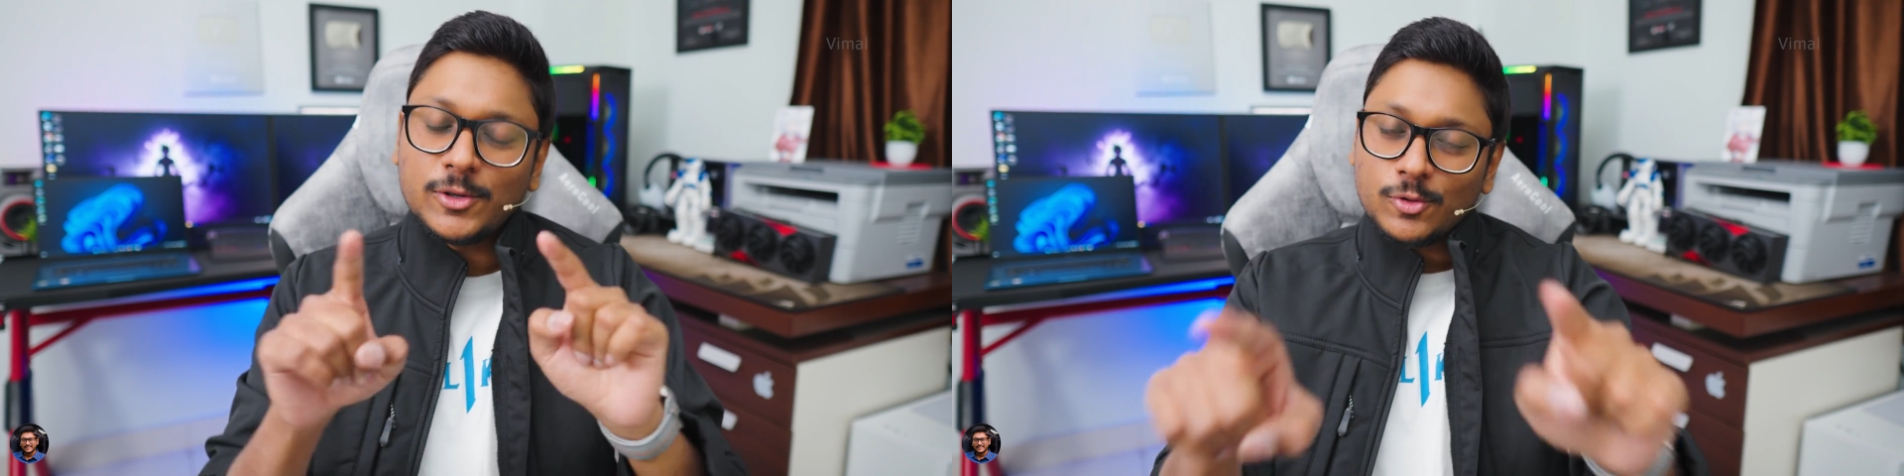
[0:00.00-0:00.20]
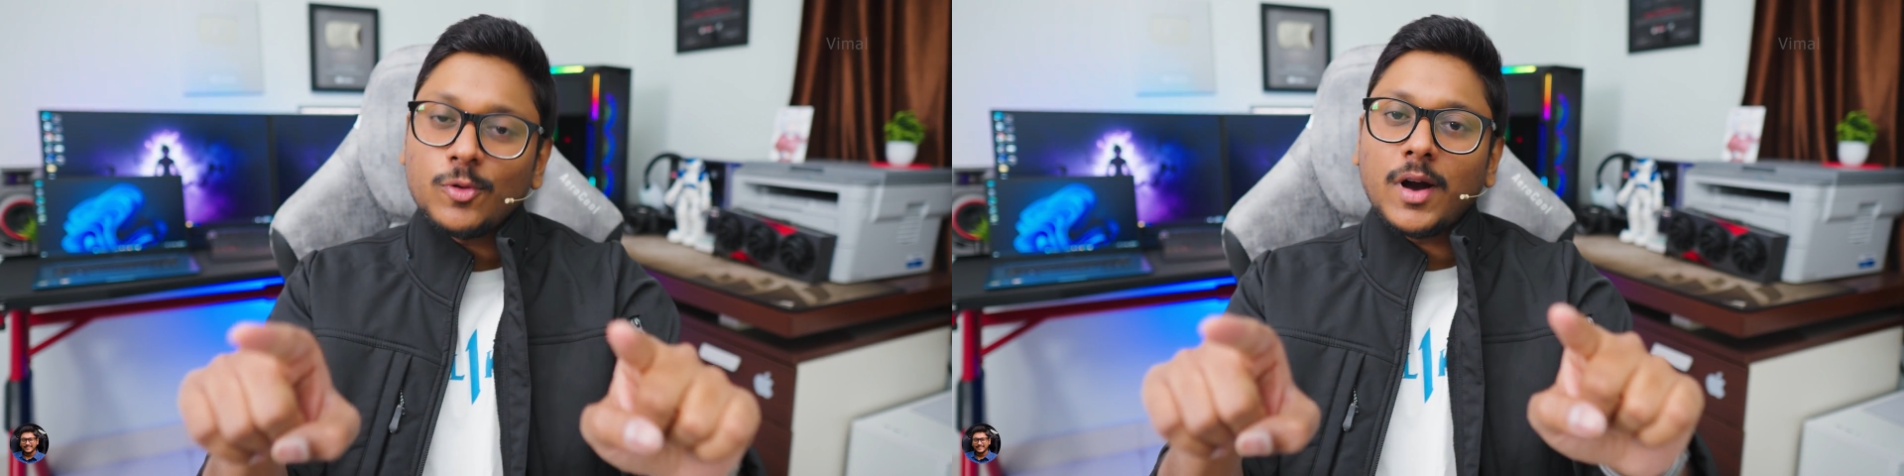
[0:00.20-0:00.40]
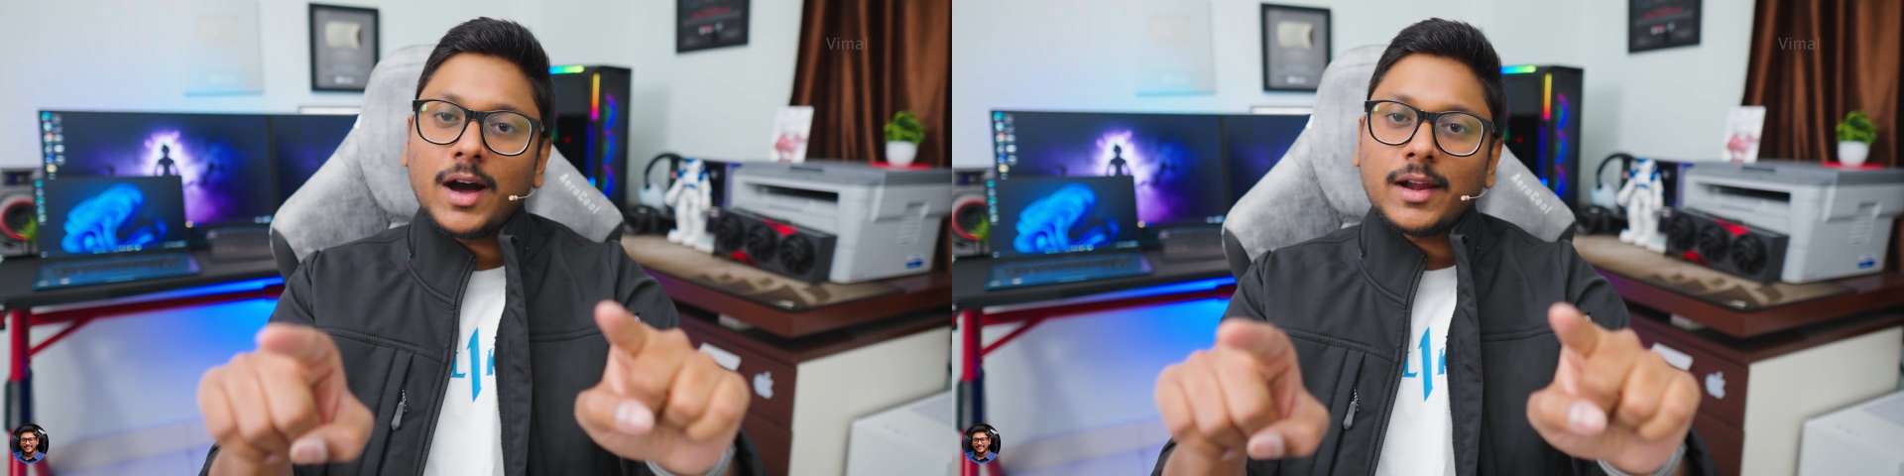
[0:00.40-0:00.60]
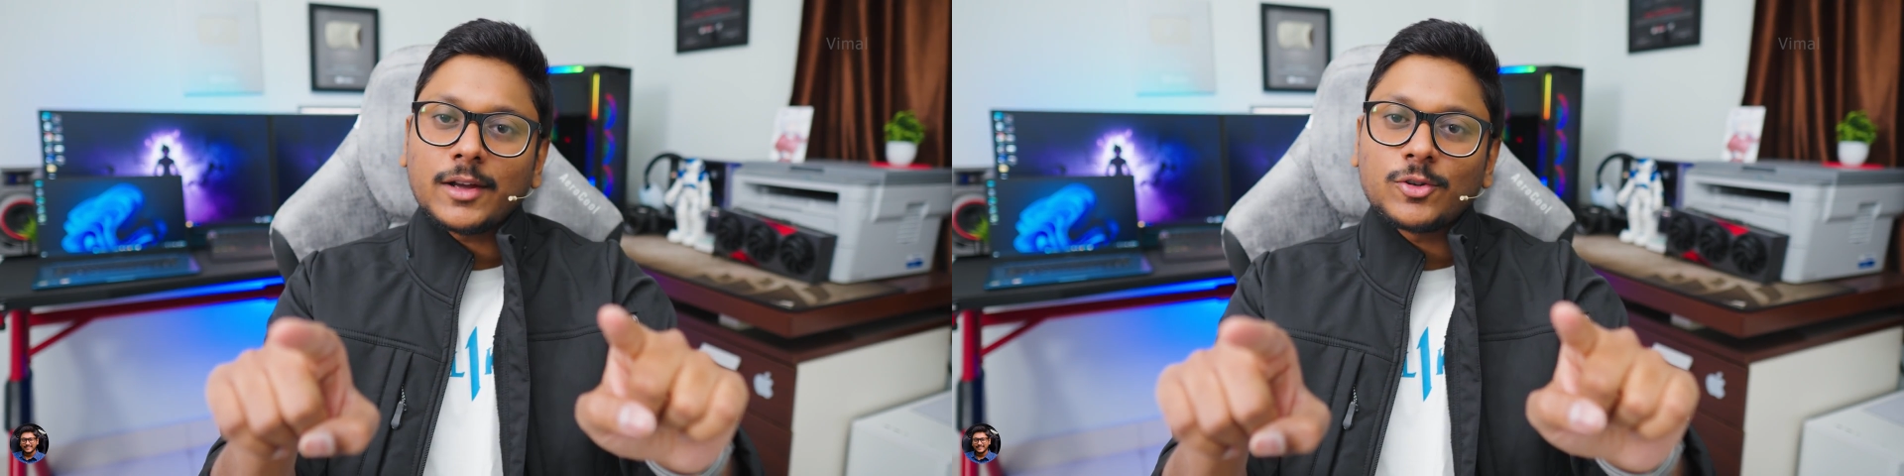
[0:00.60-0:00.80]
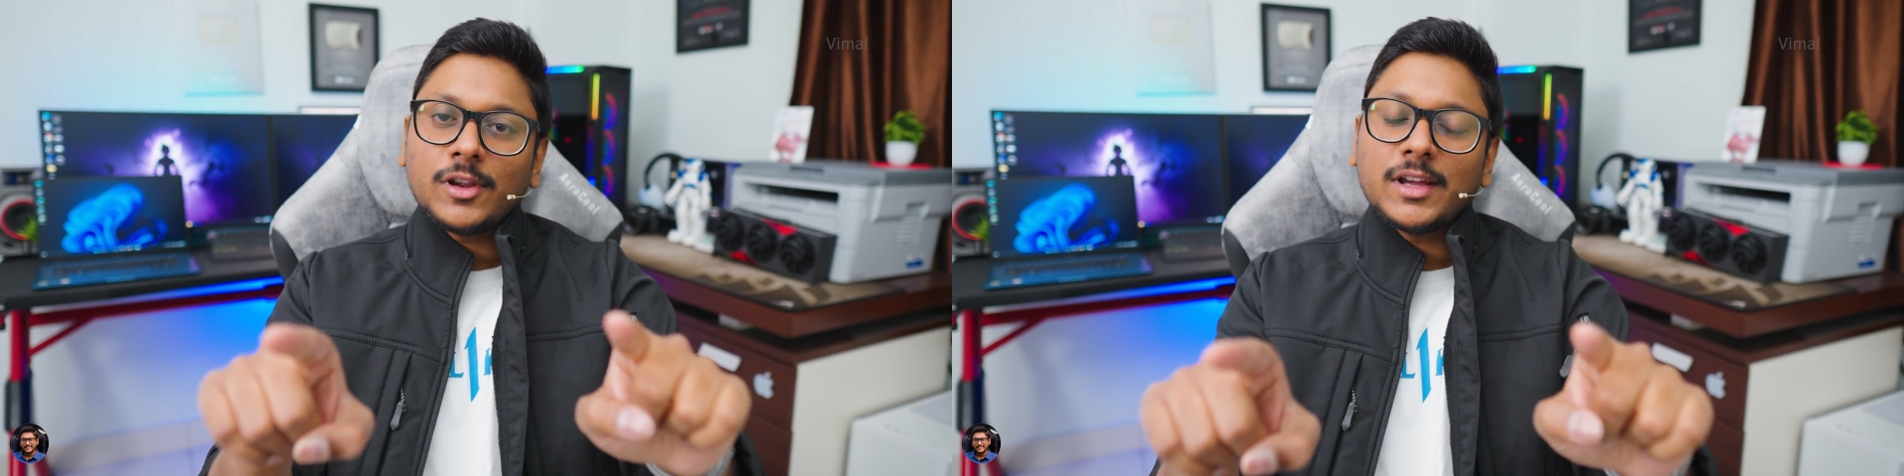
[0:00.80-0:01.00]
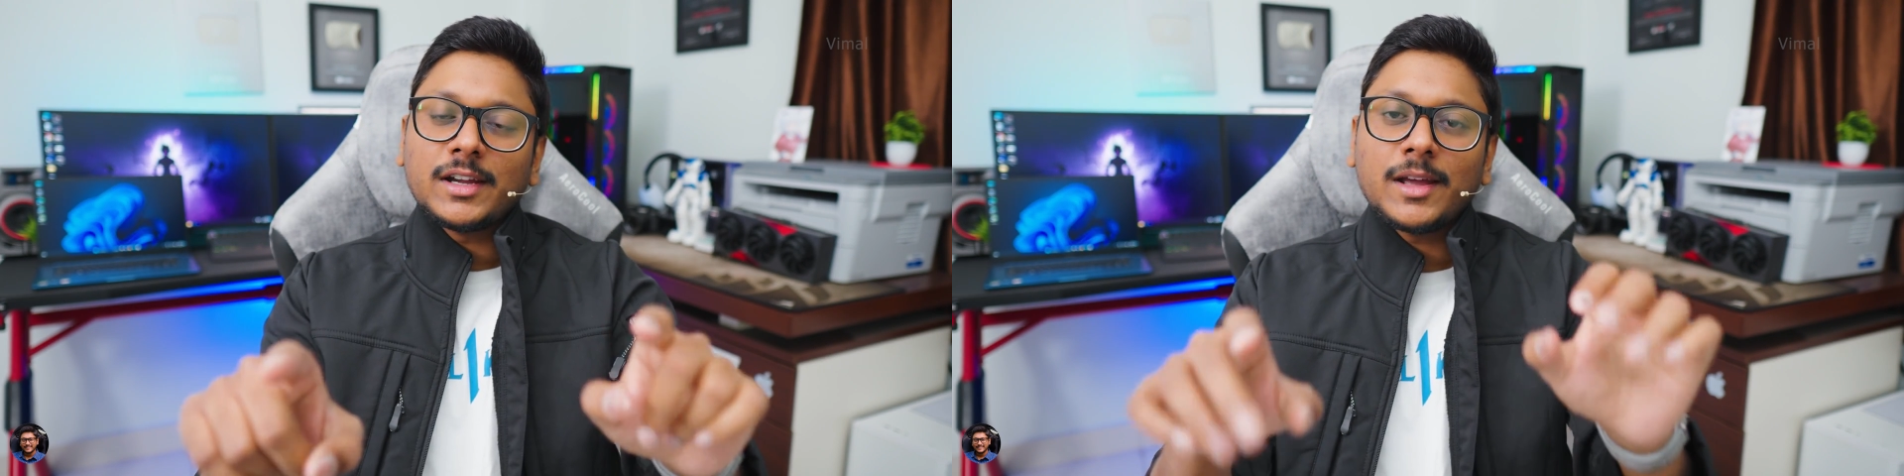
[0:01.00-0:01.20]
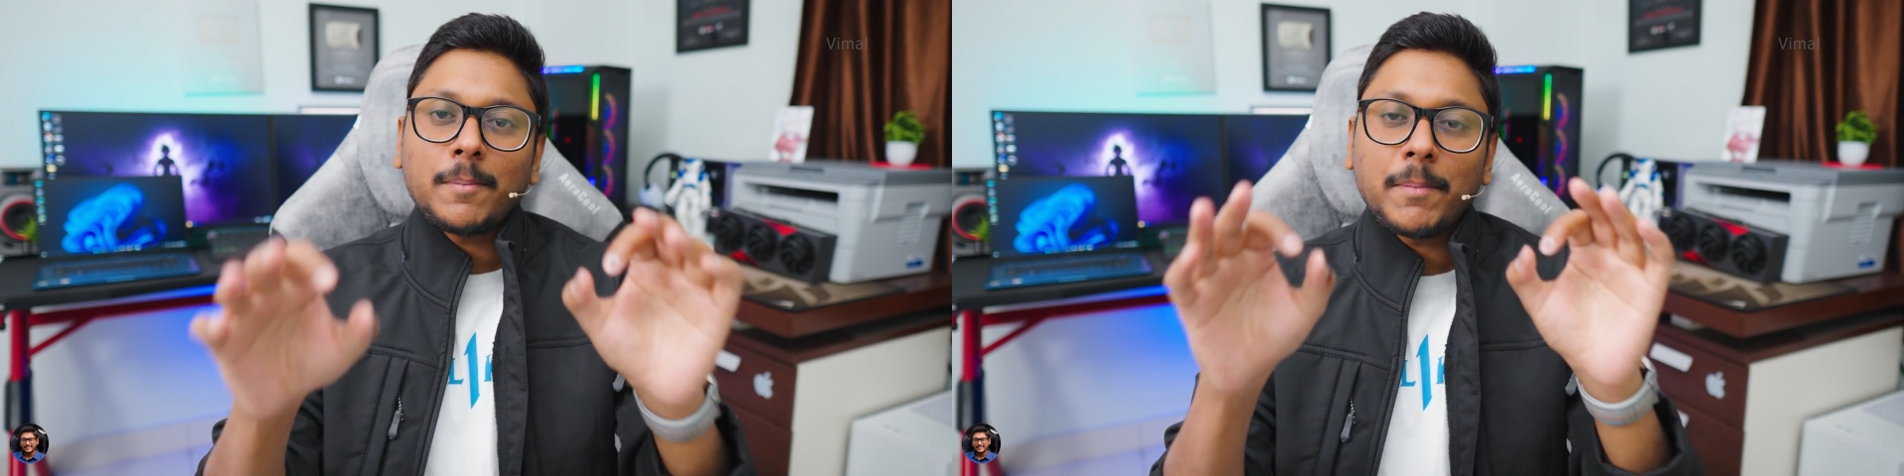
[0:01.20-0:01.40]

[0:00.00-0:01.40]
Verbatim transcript: you are actually getting